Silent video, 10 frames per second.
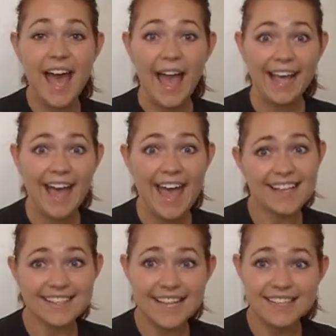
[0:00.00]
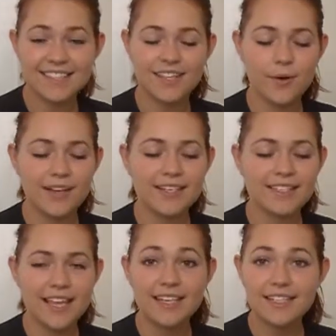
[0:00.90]
Hi guys, so I
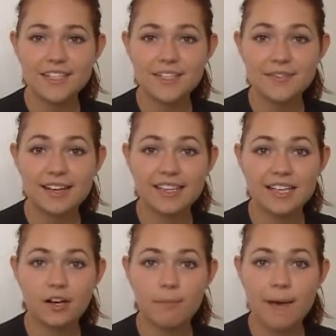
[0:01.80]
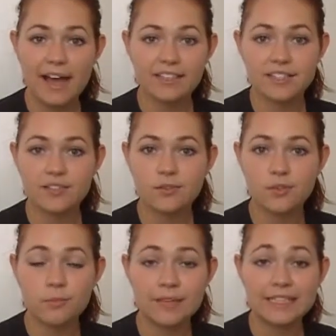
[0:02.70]
decided to do a little back to school
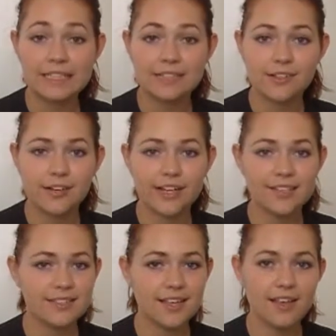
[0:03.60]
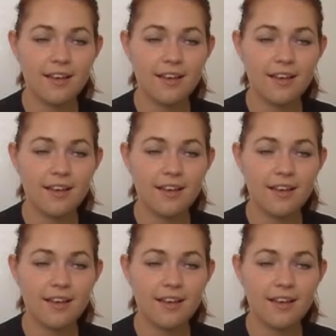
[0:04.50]
mini series